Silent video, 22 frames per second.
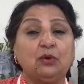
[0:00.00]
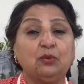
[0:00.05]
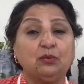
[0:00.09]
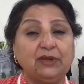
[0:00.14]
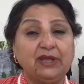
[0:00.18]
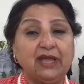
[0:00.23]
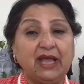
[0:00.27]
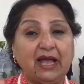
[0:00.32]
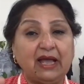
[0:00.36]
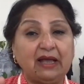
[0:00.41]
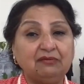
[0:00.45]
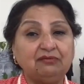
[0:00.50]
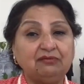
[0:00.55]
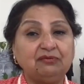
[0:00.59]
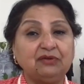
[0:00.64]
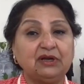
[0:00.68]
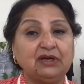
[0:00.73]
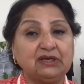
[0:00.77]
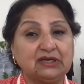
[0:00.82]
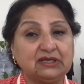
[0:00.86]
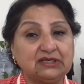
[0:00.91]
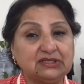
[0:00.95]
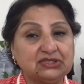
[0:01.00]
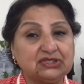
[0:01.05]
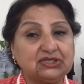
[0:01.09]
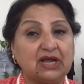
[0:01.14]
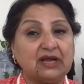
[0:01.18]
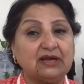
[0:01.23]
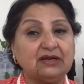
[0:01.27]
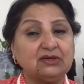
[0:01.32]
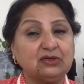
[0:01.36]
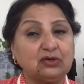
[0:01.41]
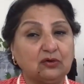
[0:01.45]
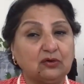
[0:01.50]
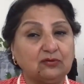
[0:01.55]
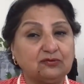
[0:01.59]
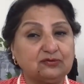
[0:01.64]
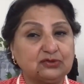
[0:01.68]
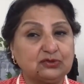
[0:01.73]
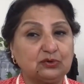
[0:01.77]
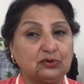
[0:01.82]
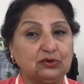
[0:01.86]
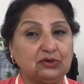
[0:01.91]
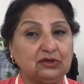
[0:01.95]
we have a conjunct of
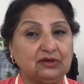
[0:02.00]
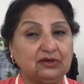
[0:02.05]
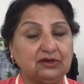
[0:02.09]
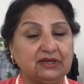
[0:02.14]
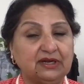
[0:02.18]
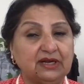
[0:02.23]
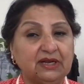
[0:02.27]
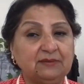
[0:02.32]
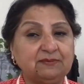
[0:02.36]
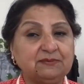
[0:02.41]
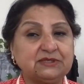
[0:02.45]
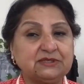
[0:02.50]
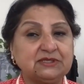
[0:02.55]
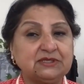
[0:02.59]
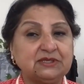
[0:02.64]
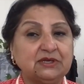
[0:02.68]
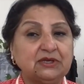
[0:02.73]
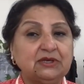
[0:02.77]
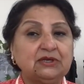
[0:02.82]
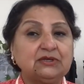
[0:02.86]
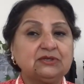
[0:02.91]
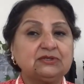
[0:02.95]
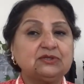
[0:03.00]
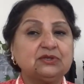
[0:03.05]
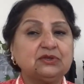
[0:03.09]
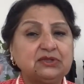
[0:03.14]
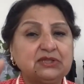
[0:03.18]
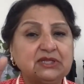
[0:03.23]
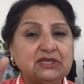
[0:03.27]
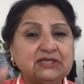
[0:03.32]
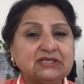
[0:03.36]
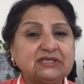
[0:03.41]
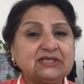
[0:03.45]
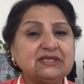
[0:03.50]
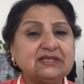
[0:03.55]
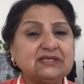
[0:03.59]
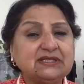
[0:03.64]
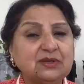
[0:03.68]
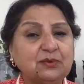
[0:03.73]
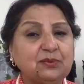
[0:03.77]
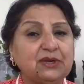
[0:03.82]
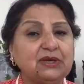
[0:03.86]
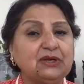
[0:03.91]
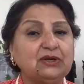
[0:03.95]
solar eclipse. So this is
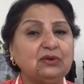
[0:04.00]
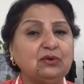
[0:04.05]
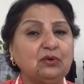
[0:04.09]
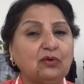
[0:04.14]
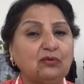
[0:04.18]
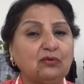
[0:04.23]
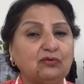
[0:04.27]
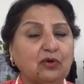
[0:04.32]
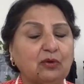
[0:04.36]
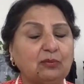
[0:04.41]
a window of